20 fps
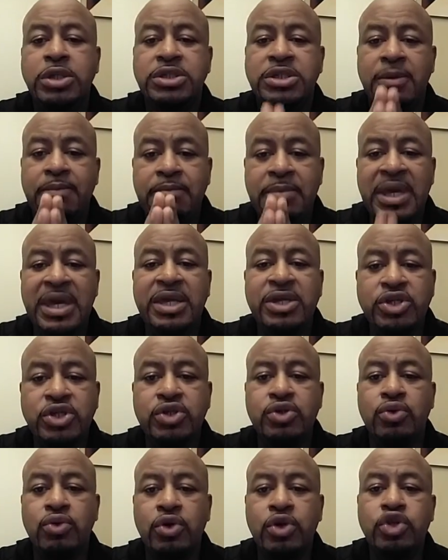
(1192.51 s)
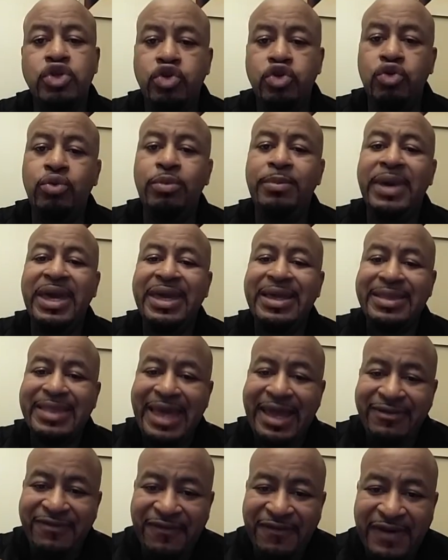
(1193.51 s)
to make sure you make
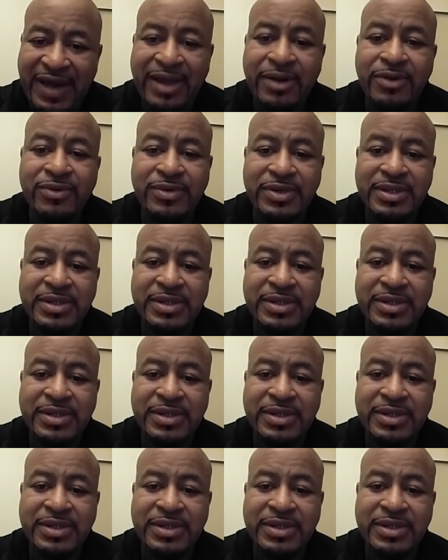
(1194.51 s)
that final